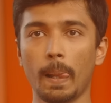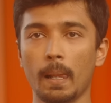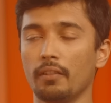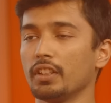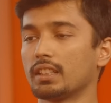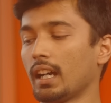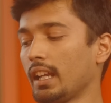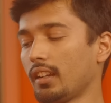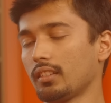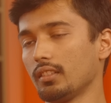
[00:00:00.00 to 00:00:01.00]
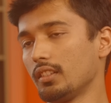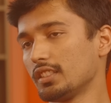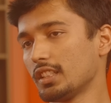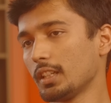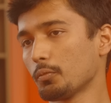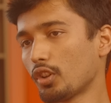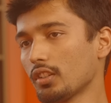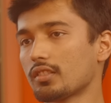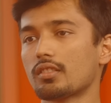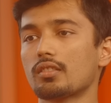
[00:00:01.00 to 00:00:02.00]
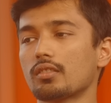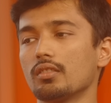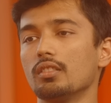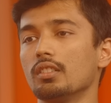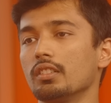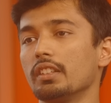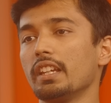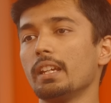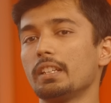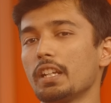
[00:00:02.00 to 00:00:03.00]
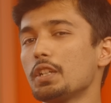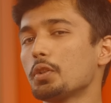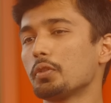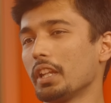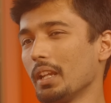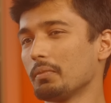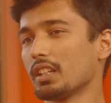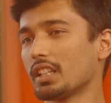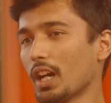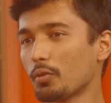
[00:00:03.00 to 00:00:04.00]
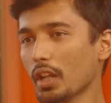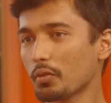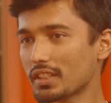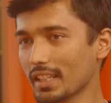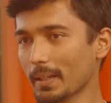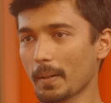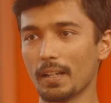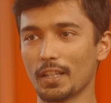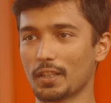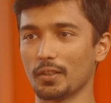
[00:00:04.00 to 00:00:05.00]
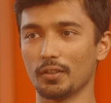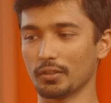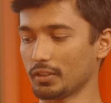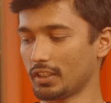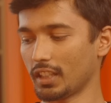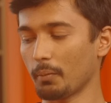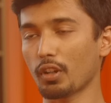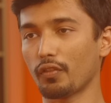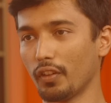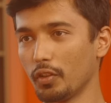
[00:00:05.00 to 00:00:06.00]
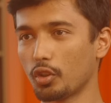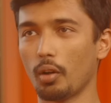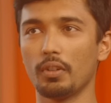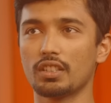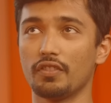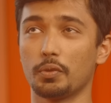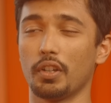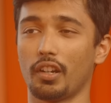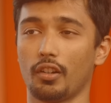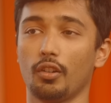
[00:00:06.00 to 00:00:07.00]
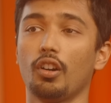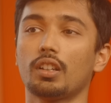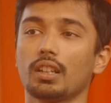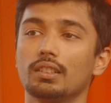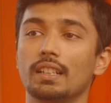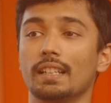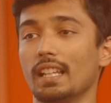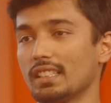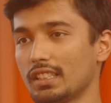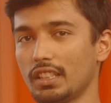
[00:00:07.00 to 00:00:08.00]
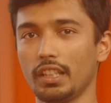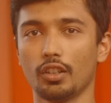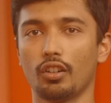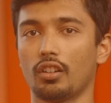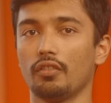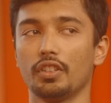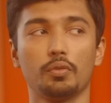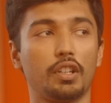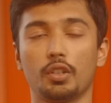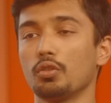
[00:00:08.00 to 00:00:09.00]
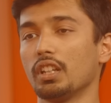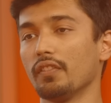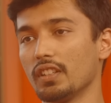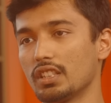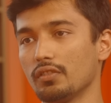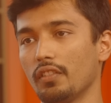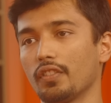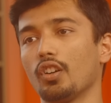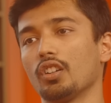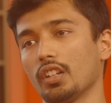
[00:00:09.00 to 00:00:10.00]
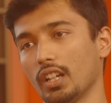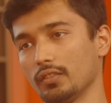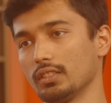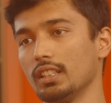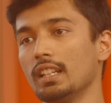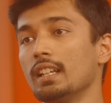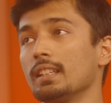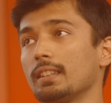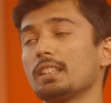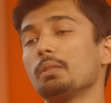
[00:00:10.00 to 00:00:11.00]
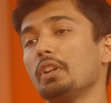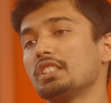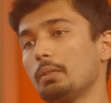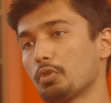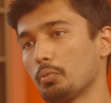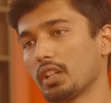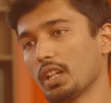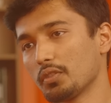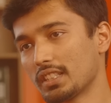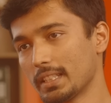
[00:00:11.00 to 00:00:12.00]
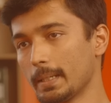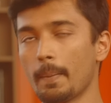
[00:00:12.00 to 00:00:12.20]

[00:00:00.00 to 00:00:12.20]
with higher reasoning models, they tend to tame that down, I would say. So the number of review comments which were not necessary or which were too defensive have gone down. That's a major improvement I would see.